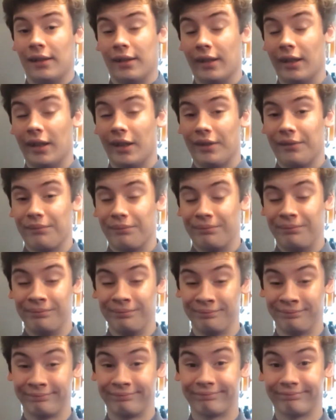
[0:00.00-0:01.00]

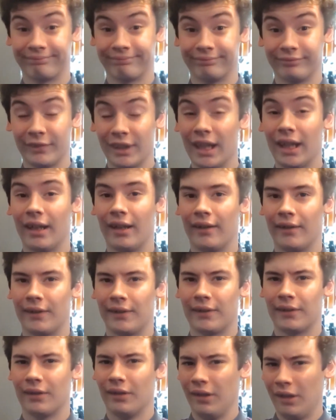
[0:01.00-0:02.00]
Yeah,
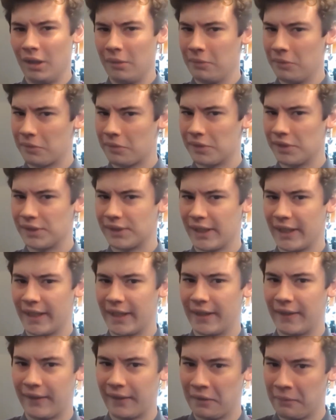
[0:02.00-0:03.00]
and I'm not going to say
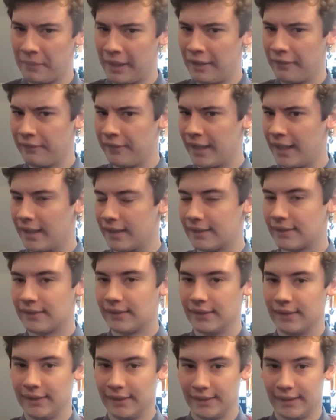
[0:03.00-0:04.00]
anything about that
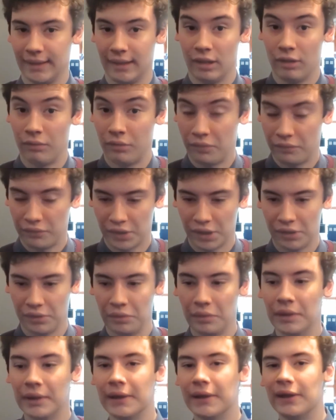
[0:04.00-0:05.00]
until the
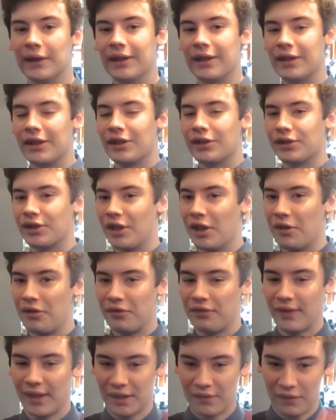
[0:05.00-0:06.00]
review. So
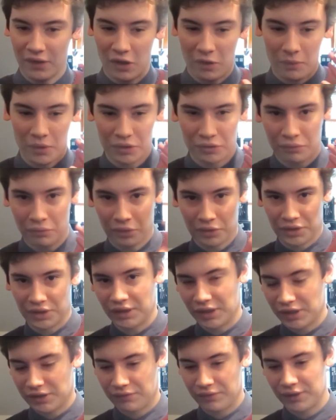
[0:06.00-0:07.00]
thank you very much for
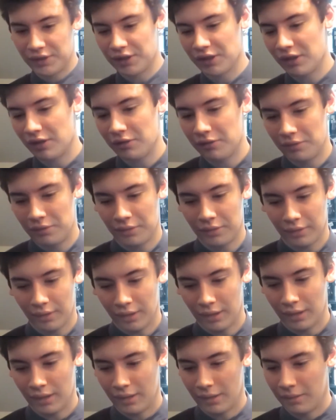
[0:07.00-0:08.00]
watching this video.
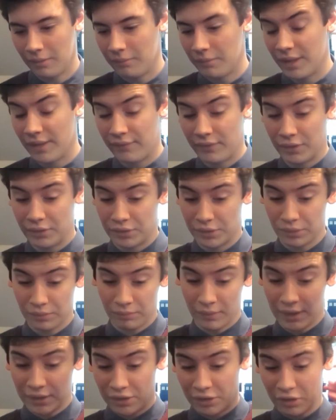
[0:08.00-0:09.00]
If you
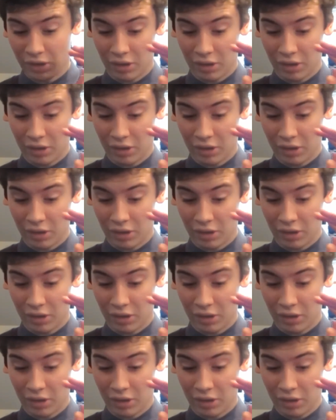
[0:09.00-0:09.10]
went to